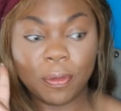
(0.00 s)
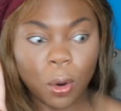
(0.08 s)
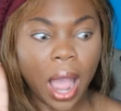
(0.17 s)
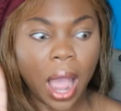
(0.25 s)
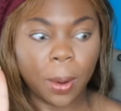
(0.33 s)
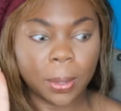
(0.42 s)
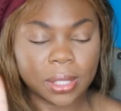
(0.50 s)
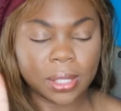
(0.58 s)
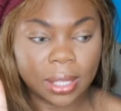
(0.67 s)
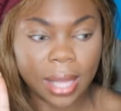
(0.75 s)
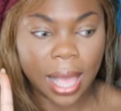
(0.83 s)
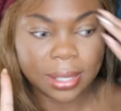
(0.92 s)

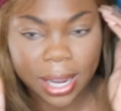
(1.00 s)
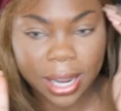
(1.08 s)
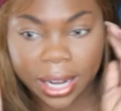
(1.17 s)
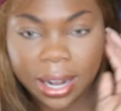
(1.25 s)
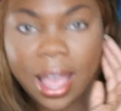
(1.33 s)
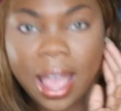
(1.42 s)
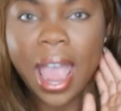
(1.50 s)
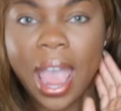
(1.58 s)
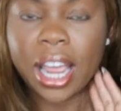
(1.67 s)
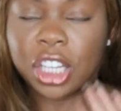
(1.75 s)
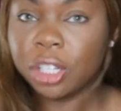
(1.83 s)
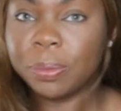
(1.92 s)
hours last night,
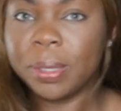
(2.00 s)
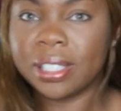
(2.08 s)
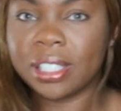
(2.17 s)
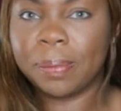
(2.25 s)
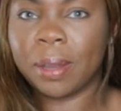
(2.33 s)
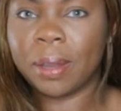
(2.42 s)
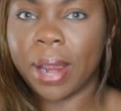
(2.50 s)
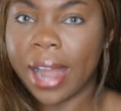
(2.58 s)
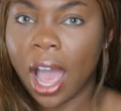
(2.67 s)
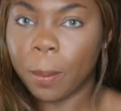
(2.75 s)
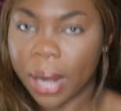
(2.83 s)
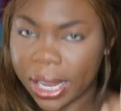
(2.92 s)
and I should be sleeping right
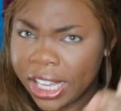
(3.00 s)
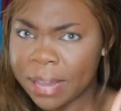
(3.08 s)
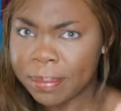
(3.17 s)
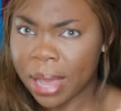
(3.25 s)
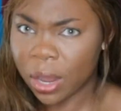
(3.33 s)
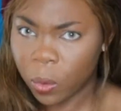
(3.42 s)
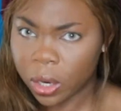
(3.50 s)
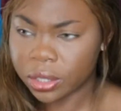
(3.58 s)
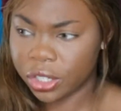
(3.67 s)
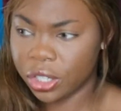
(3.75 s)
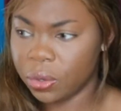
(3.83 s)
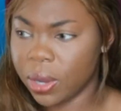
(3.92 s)
now, but I keep my
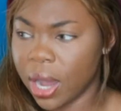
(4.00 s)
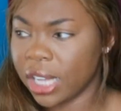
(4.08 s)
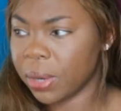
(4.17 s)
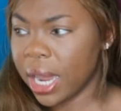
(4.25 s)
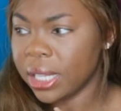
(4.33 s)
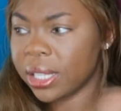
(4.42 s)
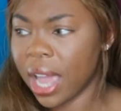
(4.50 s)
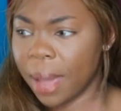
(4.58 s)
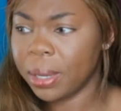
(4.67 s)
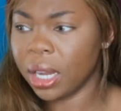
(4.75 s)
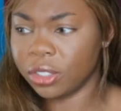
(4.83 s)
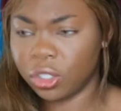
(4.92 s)
word to you guys. When I say
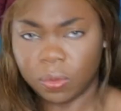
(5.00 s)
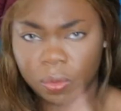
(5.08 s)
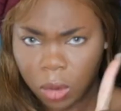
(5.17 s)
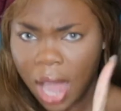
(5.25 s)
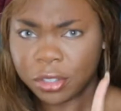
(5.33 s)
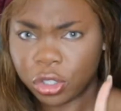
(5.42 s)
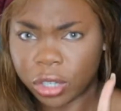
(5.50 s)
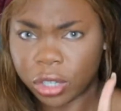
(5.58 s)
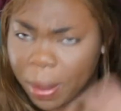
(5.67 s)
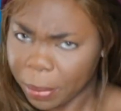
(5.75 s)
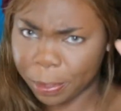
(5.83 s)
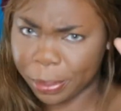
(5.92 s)
I'm going to live
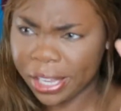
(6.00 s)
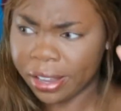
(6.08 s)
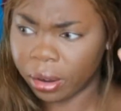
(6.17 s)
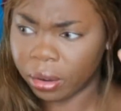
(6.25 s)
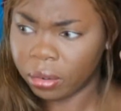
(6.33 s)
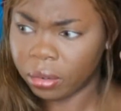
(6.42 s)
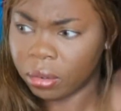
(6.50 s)
stream, I'm going to be here.